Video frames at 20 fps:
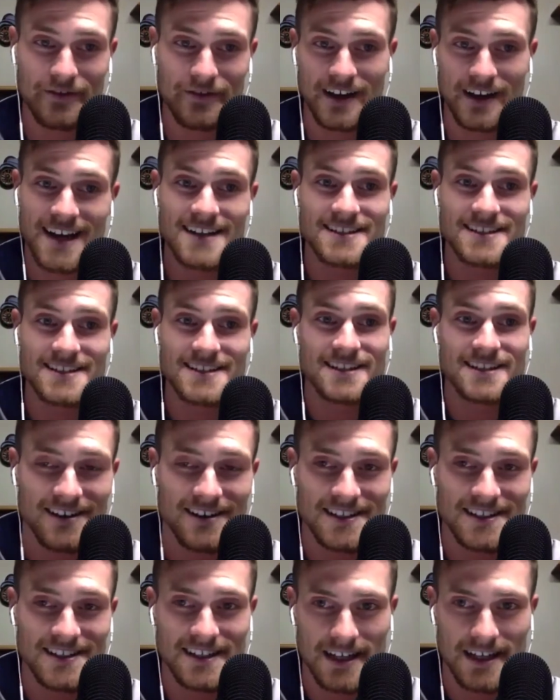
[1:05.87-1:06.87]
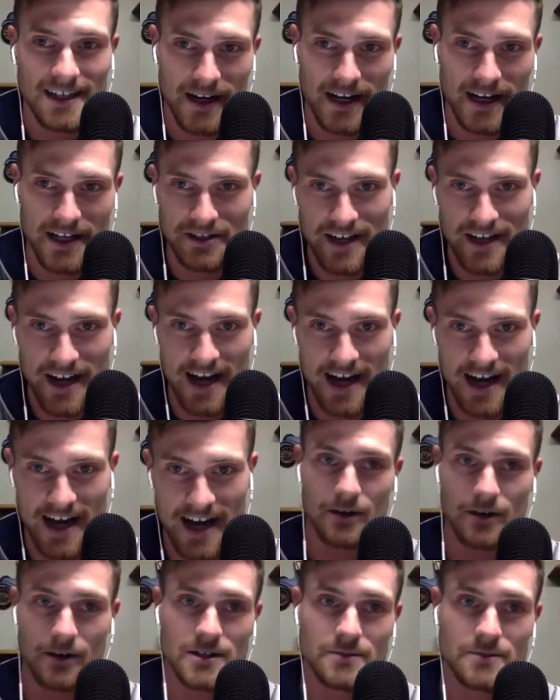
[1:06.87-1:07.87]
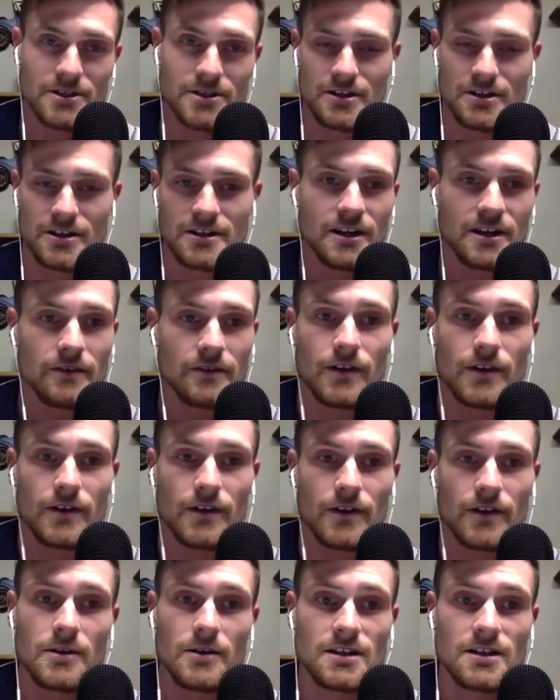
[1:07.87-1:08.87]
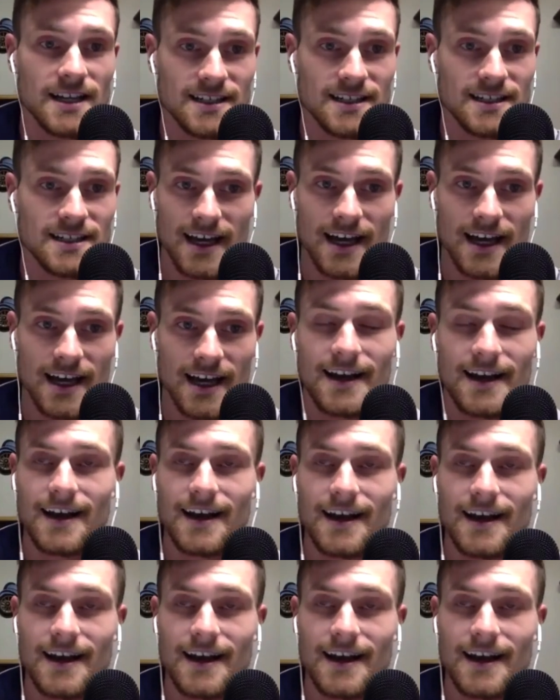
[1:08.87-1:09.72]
fantastic content coming at you guys, and always be sure to you know follow us on LinkedIn.